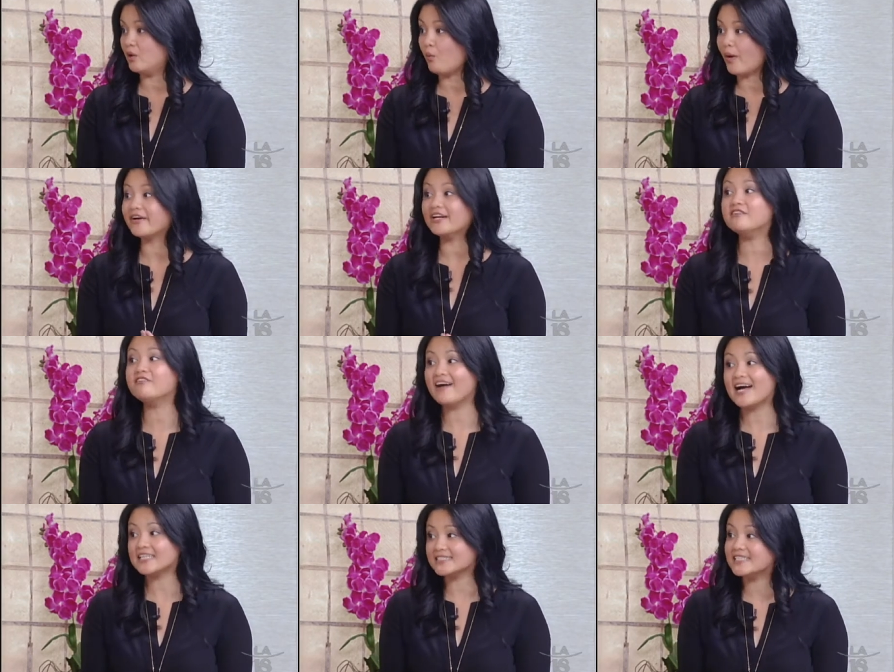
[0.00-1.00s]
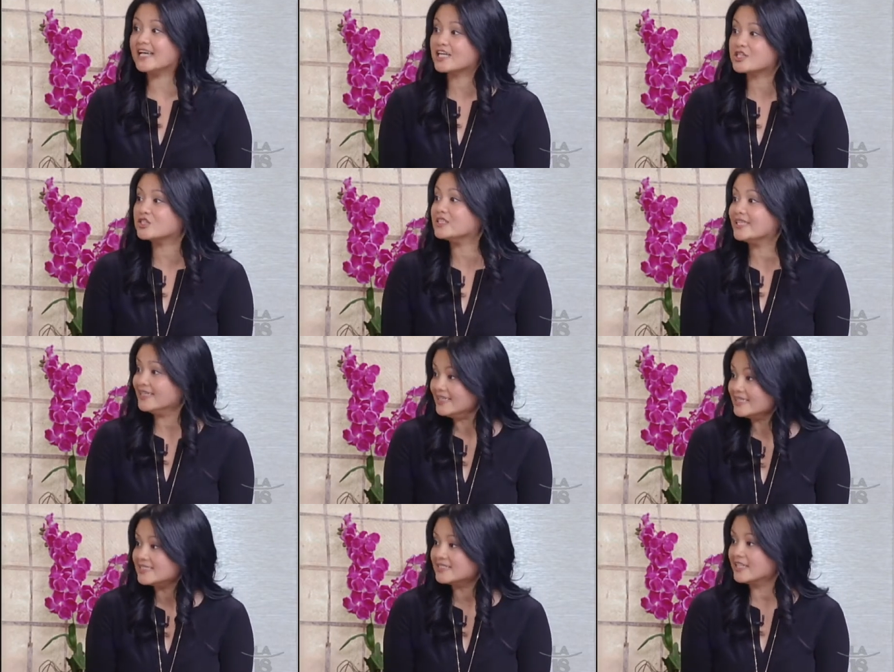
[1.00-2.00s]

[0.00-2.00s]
where in fact, it actually is.